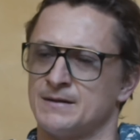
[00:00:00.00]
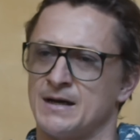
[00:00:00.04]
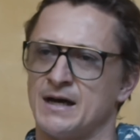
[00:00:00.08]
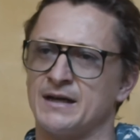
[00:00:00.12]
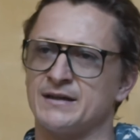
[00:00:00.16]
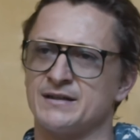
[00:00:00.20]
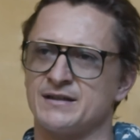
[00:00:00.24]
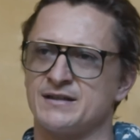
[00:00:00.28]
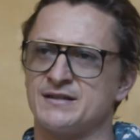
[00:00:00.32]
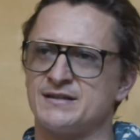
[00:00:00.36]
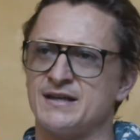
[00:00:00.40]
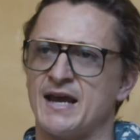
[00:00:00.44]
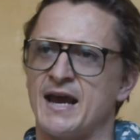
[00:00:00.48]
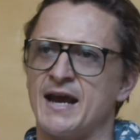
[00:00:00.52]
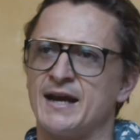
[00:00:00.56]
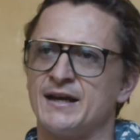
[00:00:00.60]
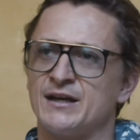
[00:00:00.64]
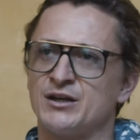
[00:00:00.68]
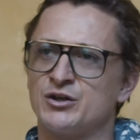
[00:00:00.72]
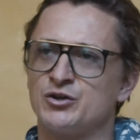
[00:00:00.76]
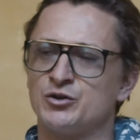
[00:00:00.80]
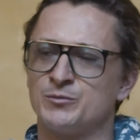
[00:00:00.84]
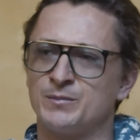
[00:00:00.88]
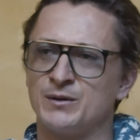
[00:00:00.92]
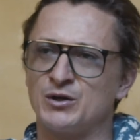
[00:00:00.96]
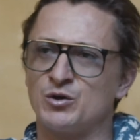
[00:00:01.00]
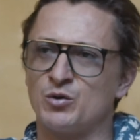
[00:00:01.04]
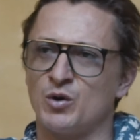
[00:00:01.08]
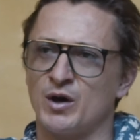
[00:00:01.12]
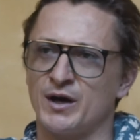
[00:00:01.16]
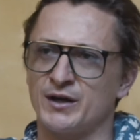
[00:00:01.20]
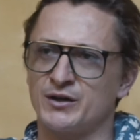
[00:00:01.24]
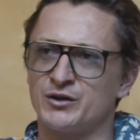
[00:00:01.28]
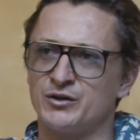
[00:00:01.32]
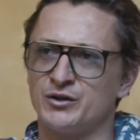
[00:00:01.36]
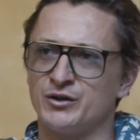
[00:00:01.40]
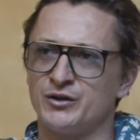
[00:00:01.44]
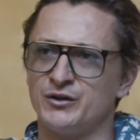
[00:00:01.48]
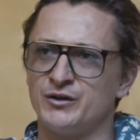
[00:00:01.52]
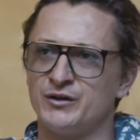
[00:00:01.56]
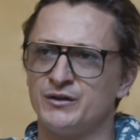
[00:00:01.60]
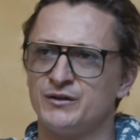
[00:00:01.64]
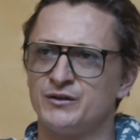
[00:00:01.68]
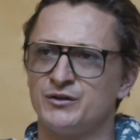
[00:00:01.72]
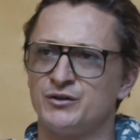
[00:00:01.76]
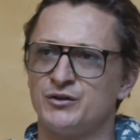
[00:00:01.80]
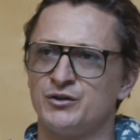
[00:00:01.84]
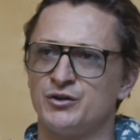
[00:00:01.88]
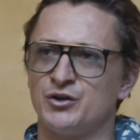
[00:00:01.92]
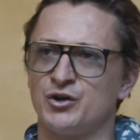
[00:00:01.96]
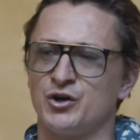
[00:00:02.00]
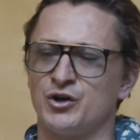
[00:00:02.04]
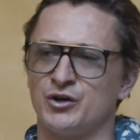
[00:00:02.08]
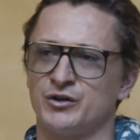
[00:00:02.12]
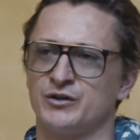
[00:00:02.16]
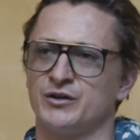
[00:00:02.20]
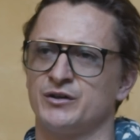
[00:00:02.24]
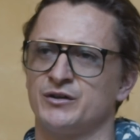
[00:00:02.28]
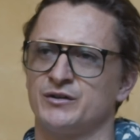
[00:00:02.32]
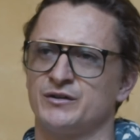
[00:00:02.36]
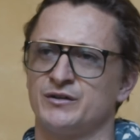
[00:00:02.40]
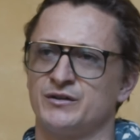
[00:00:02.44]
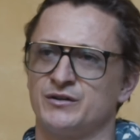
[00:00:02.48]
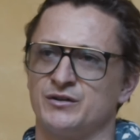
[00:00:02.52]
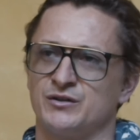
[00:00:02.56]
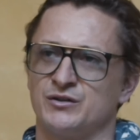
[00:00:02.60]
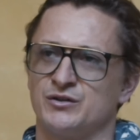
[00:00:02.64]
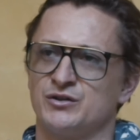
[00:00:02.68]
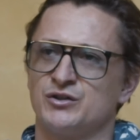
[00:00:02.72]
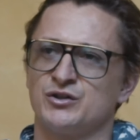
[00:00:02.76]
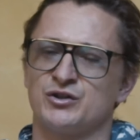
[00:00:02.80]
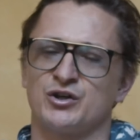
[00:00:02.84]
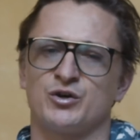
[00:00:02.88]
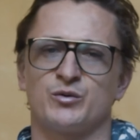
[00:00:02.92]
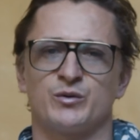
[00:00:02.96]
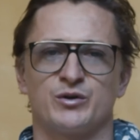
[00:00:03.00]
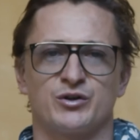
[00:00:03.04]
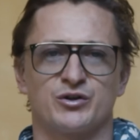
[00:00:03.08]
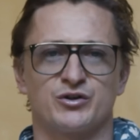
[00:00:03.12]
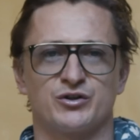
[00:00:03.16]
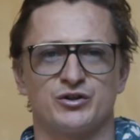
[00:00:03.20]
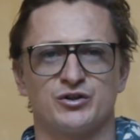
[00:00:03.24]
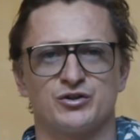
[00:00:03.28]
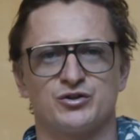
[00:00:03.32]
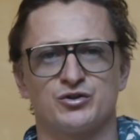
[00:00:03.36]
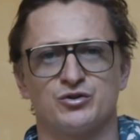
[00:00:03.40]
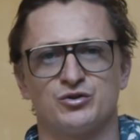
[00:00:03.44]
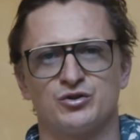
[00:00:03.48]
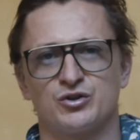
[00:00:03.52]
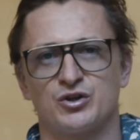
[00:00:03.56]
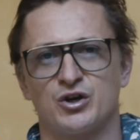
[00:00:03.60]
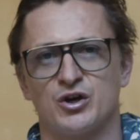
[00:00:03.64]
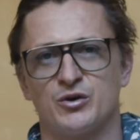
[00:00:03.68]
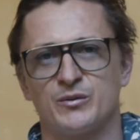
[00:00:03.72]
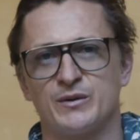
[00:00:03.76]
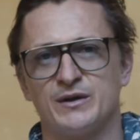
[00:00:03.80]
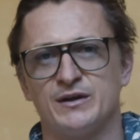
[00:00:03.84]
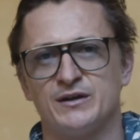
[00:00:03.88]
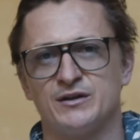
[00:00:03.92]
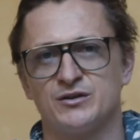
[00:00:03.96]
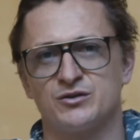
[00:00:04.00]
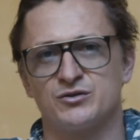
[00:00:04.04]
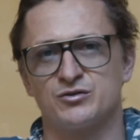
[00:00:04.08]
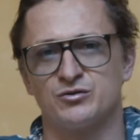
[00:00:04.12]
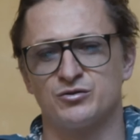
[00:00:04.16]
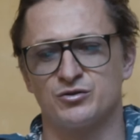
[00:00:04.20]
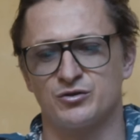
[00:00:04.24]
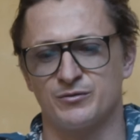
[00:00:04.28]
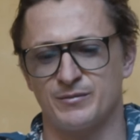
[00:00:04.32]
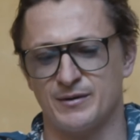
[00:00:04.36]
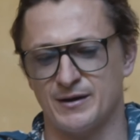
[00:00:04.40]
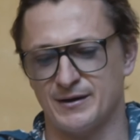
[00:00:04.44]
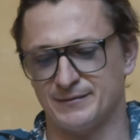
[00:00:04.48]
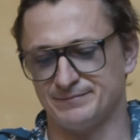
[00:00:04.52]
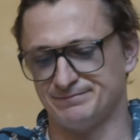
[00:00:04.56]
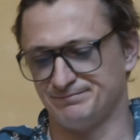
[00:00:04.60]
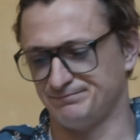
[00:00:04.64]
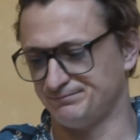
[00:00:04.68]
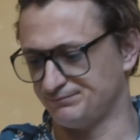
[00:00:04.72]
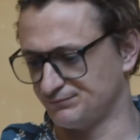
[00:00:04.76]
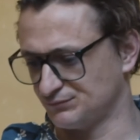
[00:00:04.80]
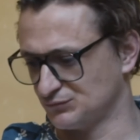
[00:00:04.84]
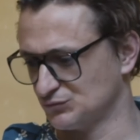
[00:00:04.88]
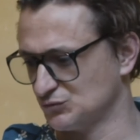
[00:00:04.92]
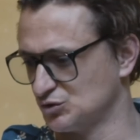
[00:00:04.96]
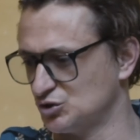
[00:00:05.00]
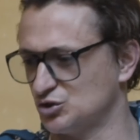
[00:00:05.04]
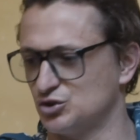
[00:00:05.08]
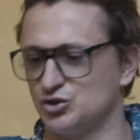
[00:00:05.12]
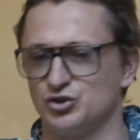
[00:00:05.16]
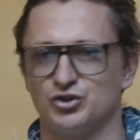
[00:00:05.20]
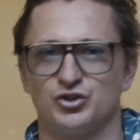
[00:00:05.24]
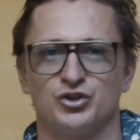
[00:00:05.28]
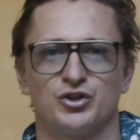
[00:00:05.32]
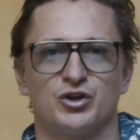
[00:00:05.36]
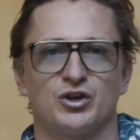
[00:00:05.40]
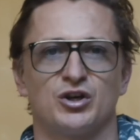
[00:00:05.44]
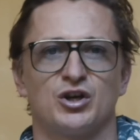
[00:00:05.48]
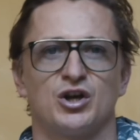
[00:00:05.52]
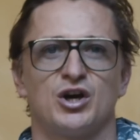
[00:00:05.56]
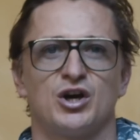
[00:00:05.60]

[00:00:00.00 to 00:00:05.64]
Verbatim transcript: understanding could be quite good. Not, you know, we're not going to talk, go in and talk about studio